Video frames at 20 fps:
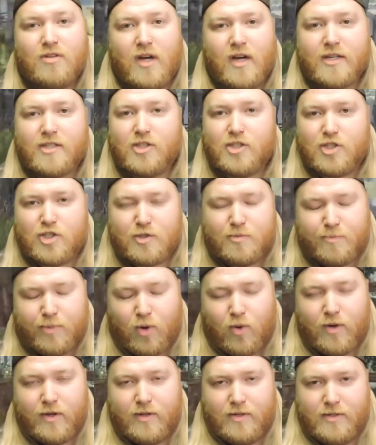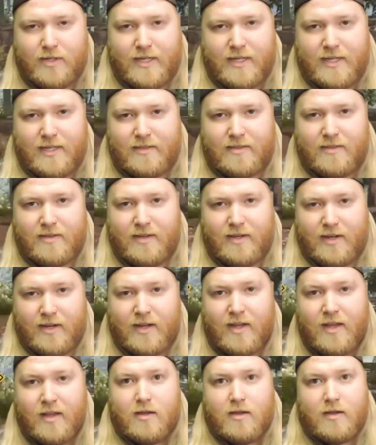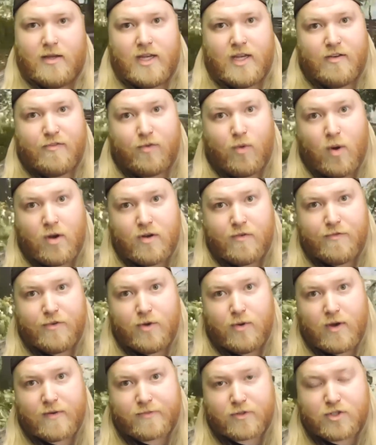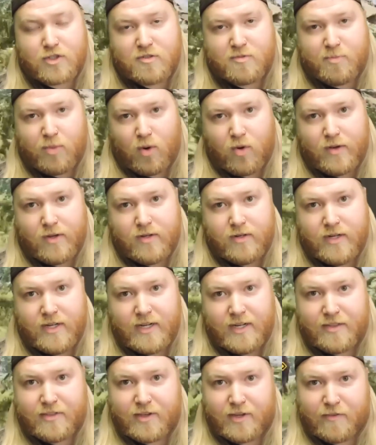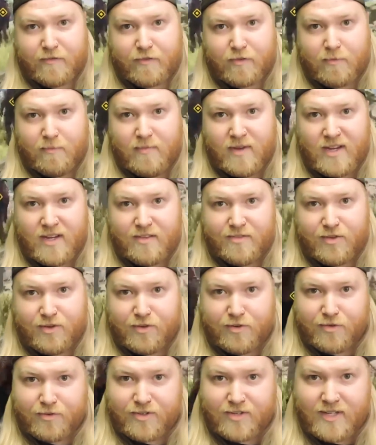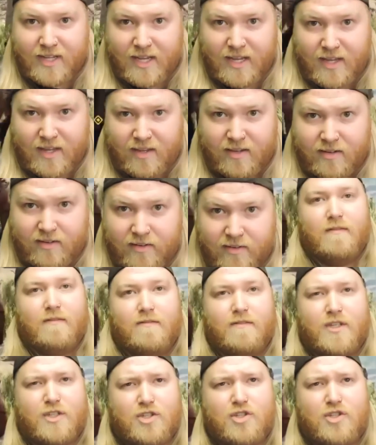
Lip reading: like to spoil anything. If one of you ever spoil anything for me, then you're dead. The